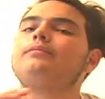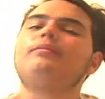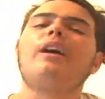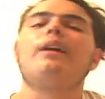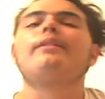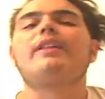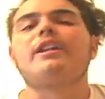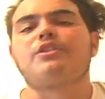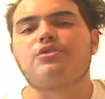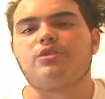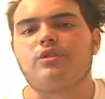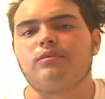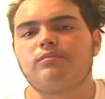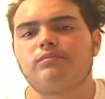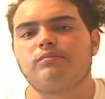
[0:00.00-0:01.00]
Well, and that's
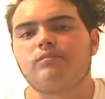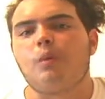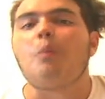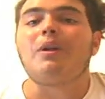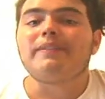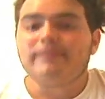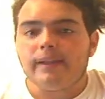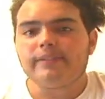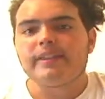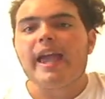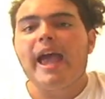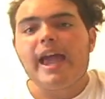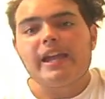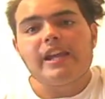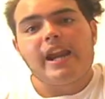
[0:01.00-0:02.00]
true. Well, not
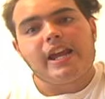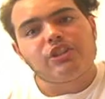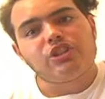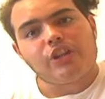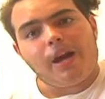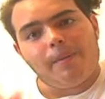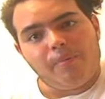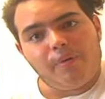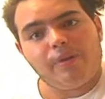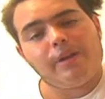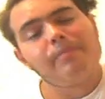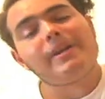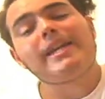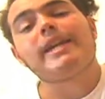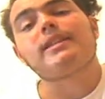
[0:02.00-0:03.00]
that it actually got
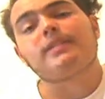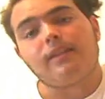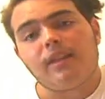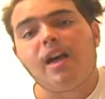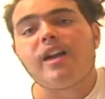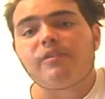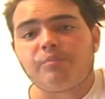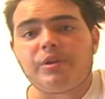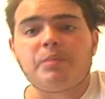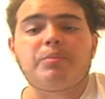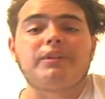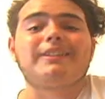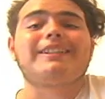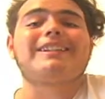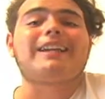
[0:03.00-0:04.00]
boring, but yes, a lot of
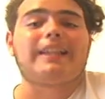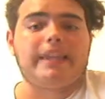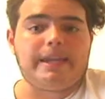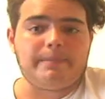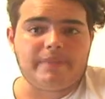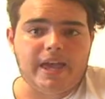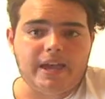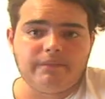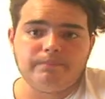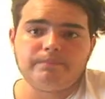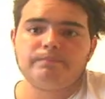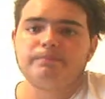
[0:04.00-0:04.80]
people did claim that.